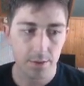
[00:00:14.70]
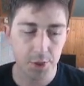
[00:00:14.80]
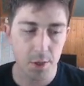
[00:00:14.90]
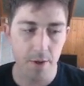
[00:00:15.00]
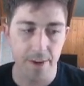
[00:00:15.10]
I
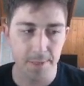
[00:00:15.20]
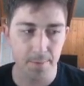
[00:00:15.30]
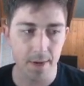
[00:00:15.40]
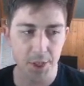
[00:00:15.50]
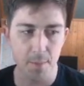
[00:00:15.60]
stream on
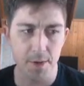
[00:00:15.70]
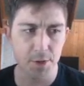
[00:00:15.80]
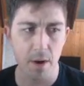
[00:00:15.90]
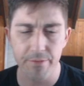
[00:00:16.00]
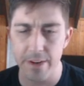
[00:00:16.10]
Facebook. I should be
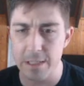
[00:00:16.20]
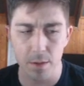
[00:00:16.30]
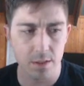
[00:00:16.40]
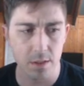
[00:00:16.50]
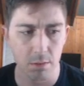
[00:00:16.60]
streaming on
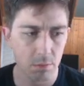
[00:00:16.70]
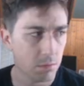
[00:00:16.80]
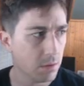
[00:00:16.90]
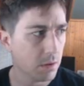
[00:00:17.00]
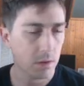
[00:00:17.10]
Facebook, too.
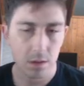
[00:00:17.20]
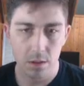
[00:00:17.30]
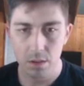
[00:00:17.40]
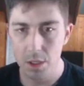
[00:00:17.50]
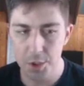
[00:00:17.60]

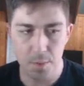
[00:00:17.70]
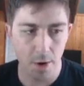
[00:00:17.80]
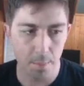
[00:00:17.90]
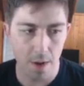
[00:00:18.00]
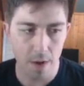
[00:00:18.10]
Should be on
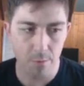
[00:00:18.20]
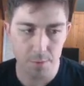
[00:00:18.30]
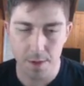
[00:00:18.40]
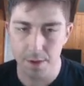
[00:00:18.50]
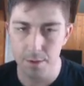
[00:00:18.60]
all
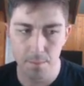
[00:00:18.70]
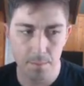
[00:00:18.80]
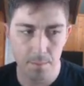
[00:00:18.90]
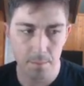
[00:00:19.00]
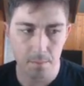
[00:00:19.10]
platforms, my dude.
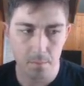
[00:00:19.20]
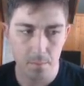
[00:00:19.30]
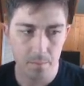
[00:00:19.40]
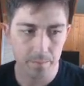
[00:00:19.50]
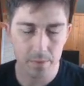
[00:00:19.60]

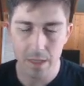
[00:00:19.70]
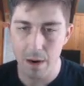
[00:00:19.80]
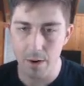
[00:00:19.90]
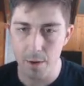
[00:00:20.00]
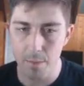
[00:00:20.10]

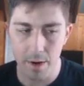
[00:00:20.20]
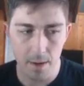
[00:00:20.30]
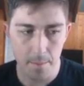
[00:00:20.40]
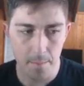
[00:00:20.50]
How are you, buddy?